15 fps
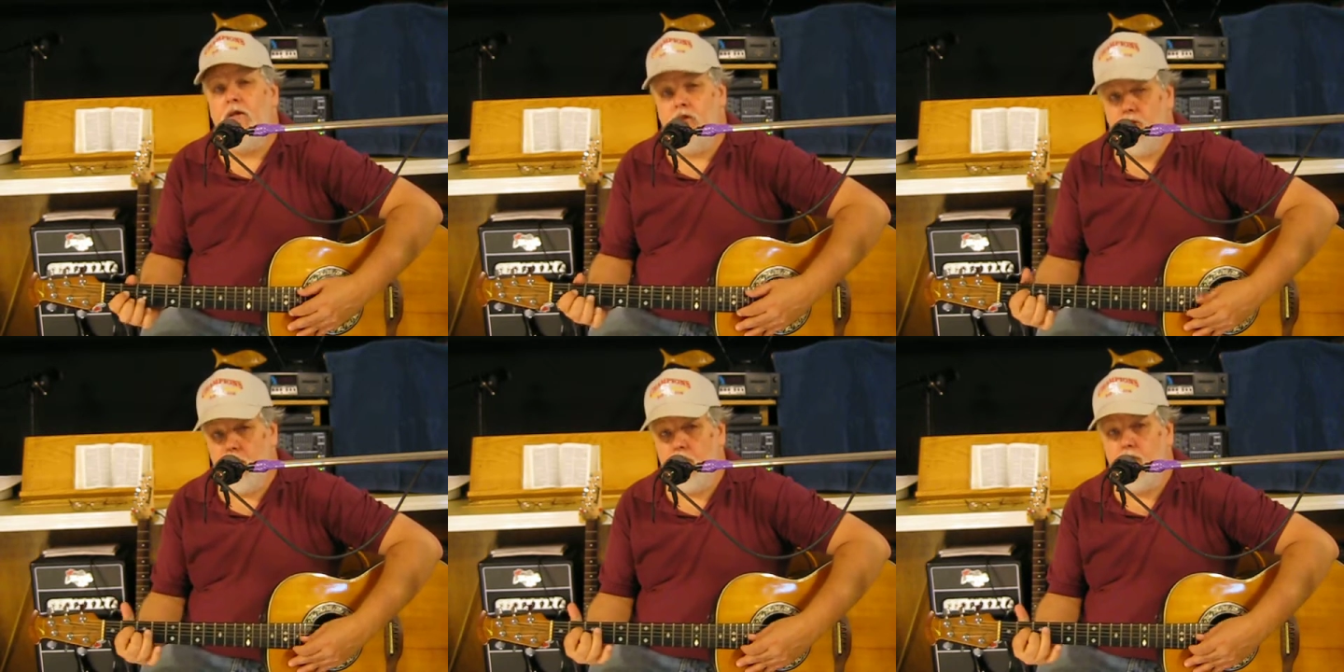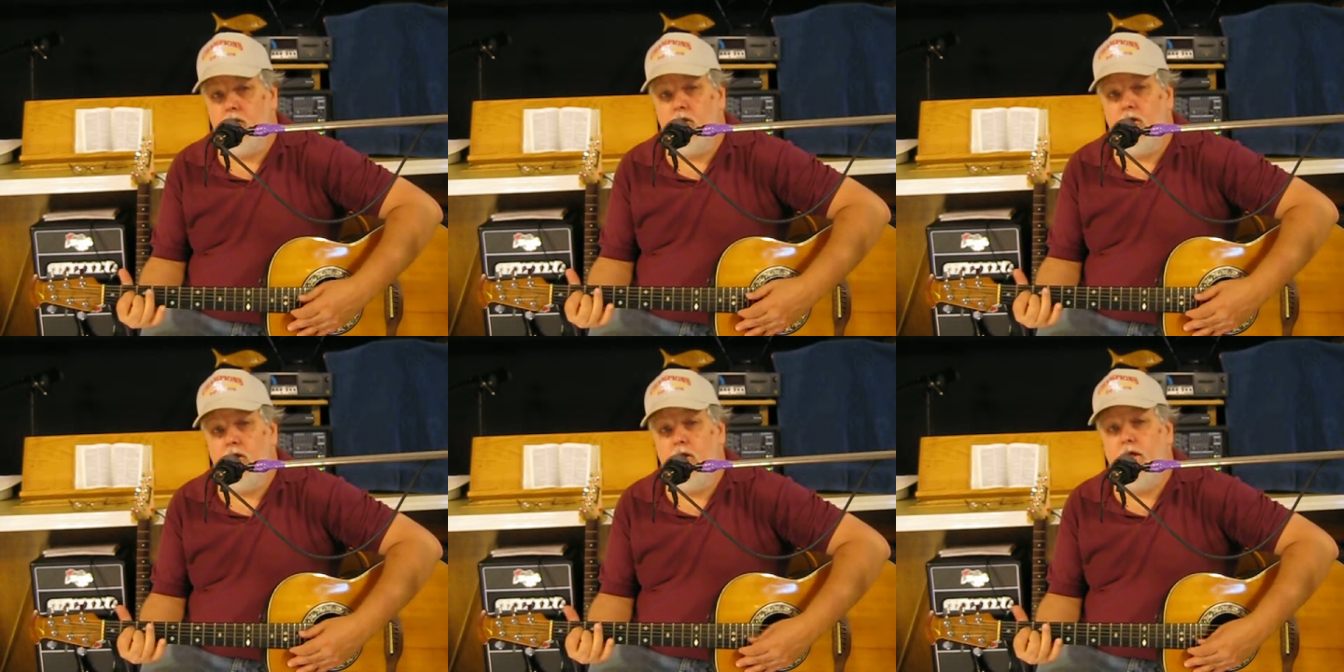
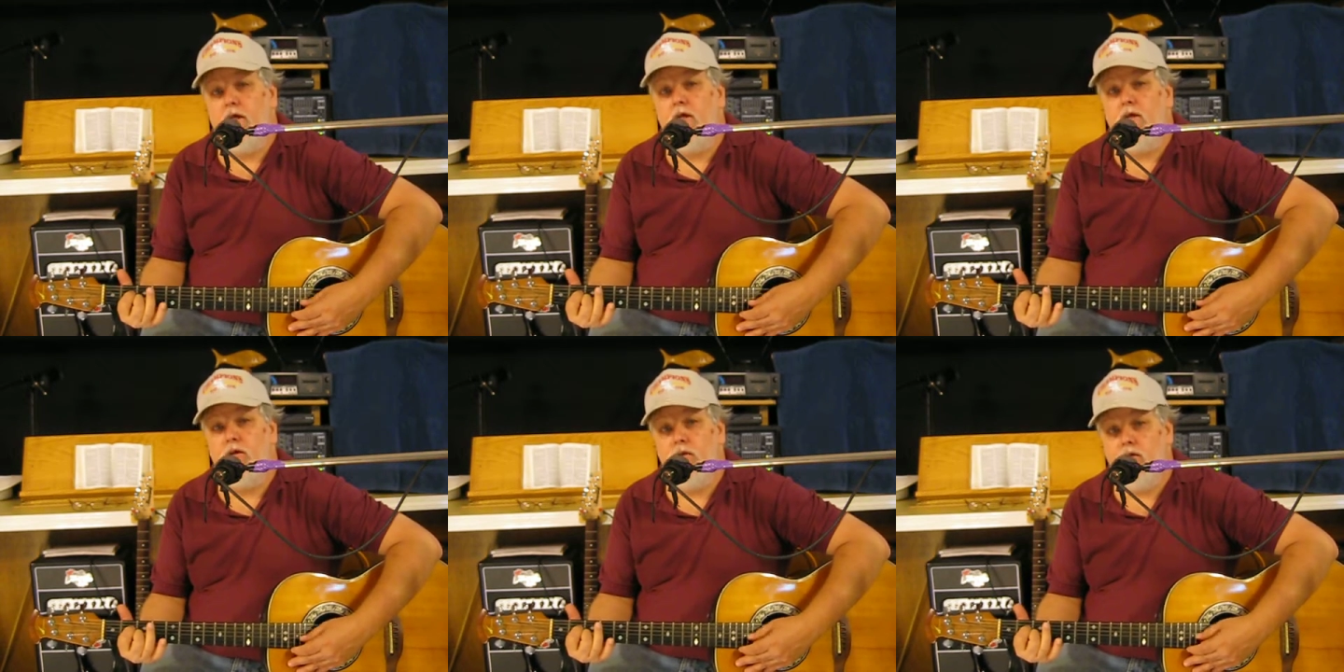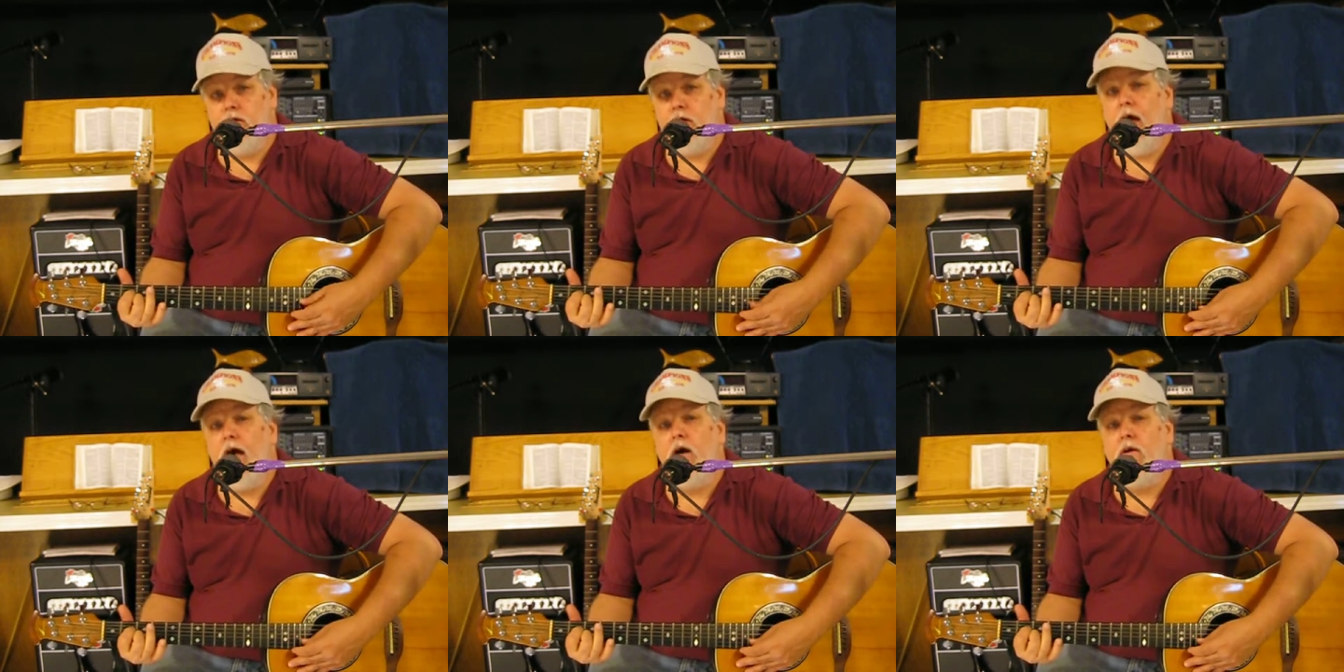just a little
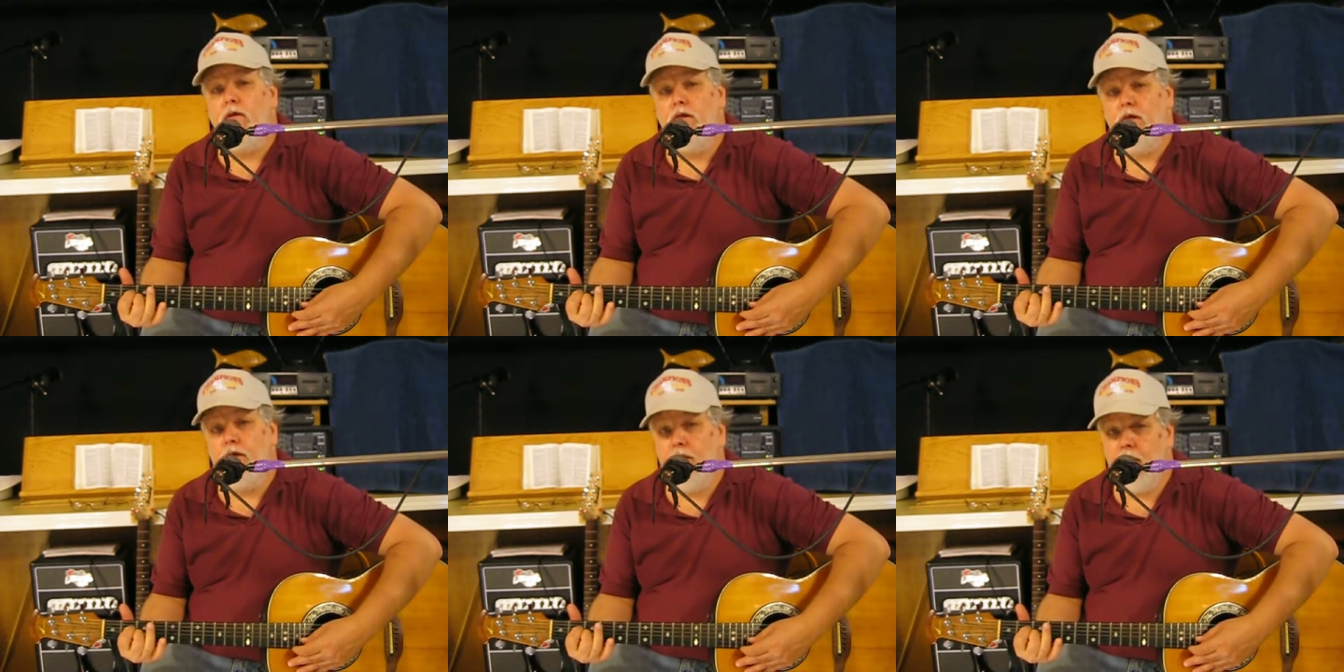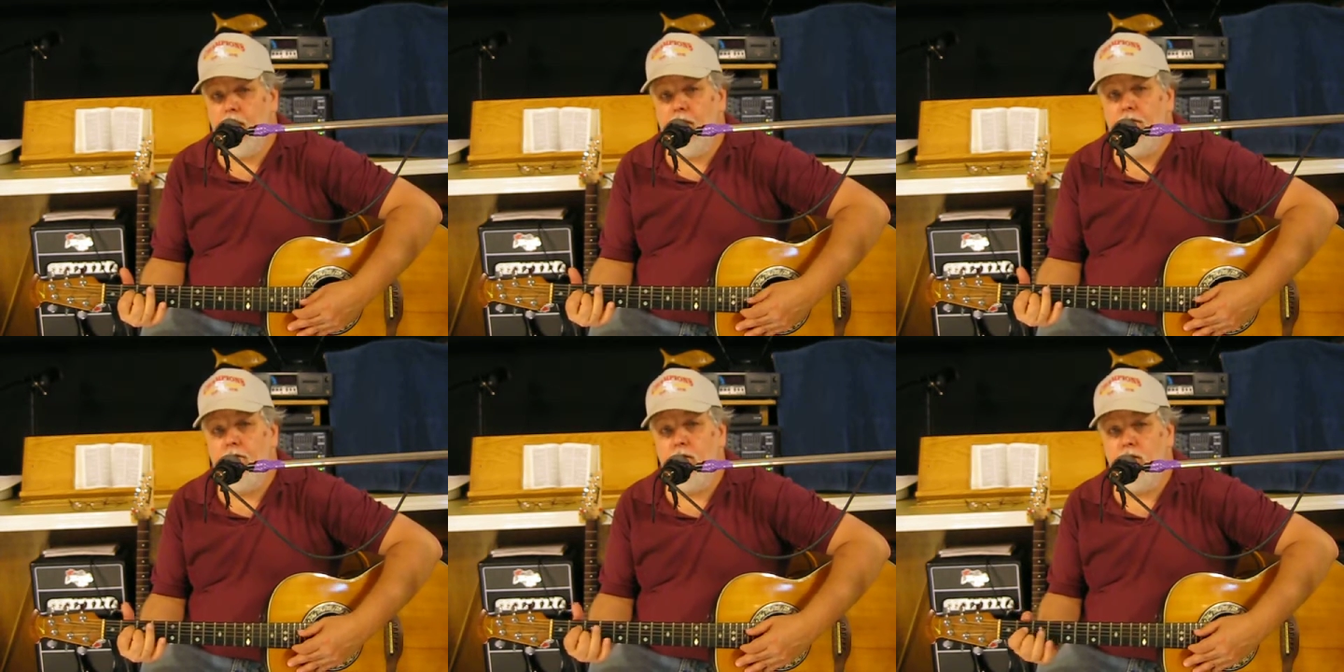south
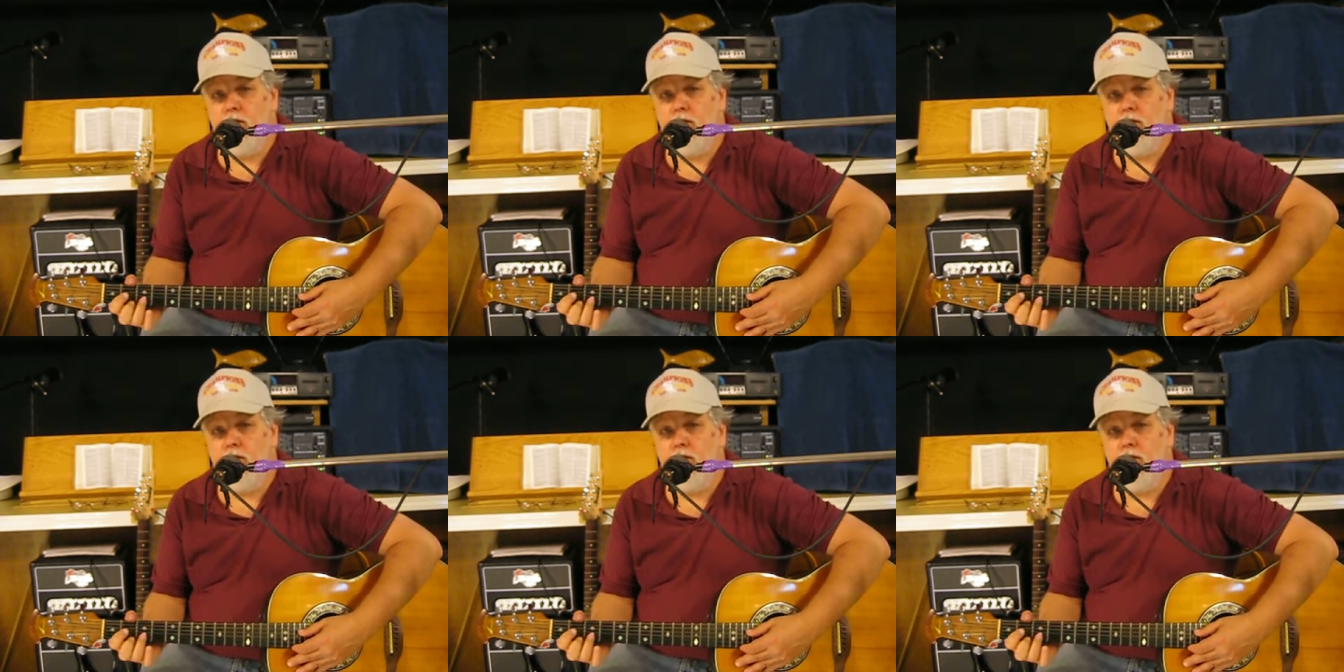of your